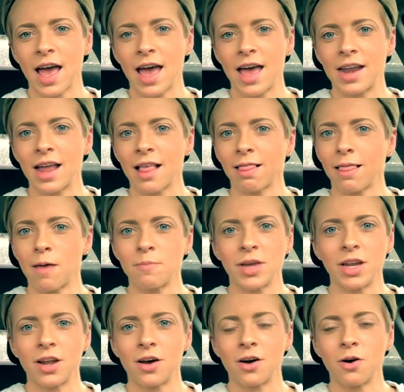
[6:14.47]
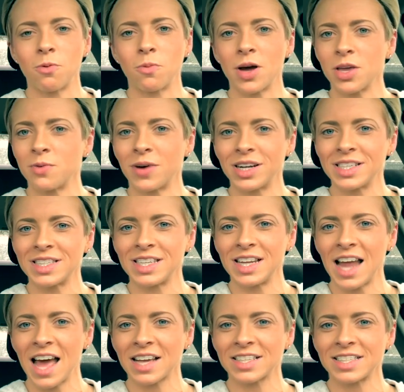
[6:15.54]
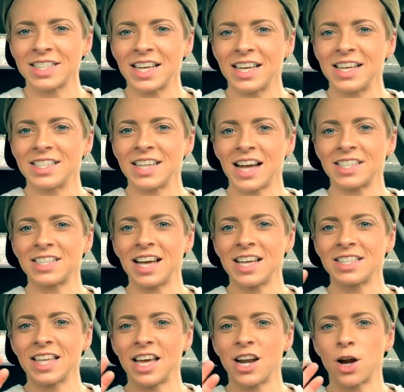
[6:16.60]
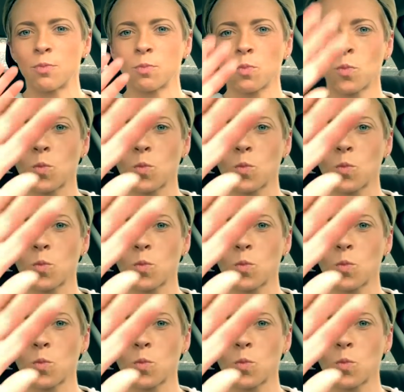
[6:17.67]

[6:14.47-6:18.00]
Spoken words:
and let me know what you want to see next. Talk to you guys later.